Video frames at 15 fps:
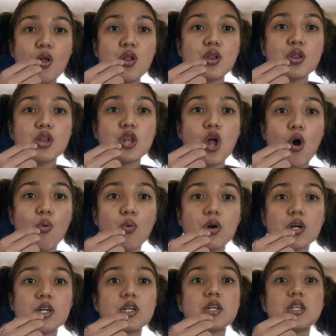
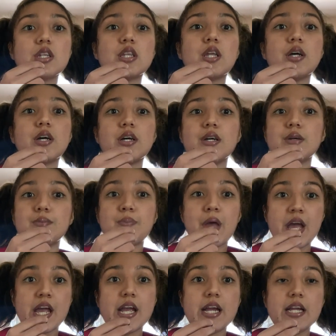lower the
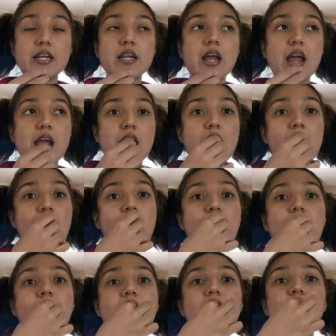pain and
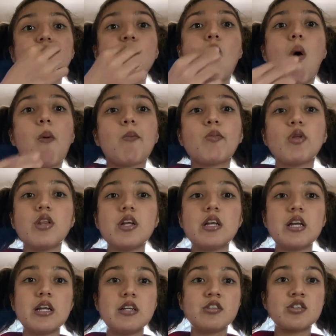really
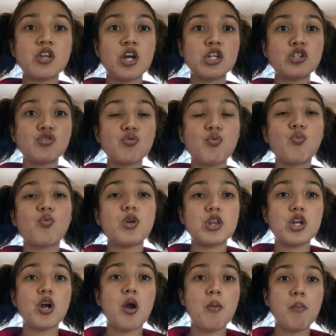get in touch with
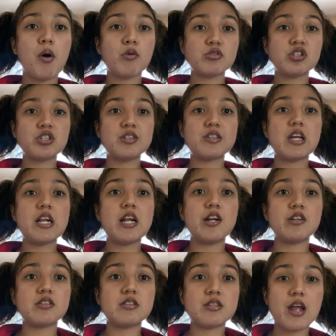your emotions and
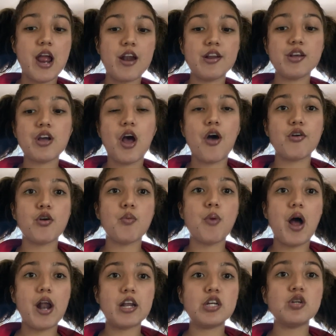understanding how your
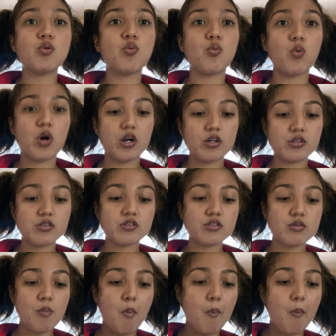body works.